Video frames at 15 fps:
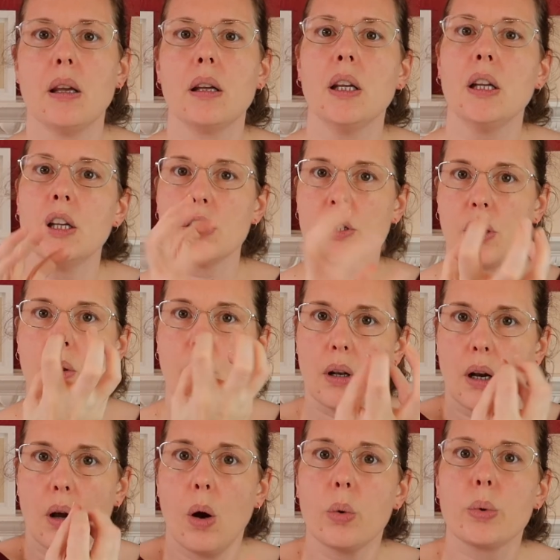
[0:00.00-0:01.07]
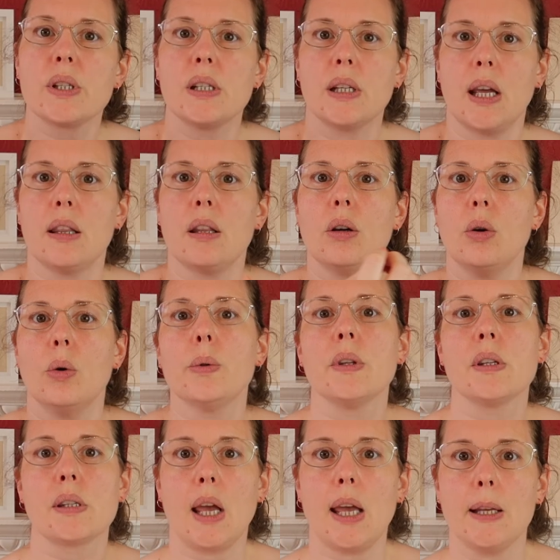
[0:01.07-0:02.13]
so that it holds together on the
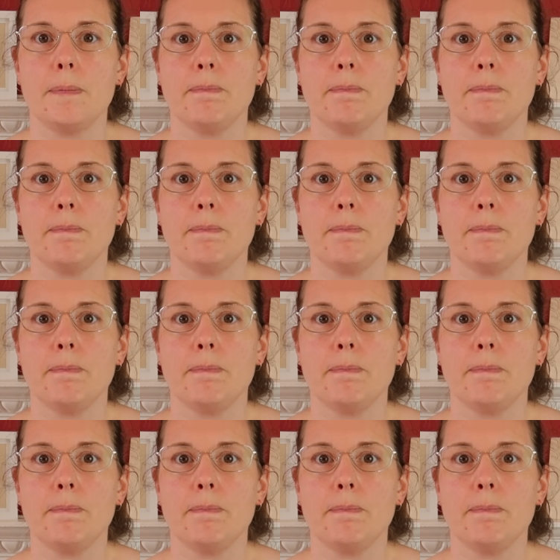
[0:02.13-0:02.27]
skein.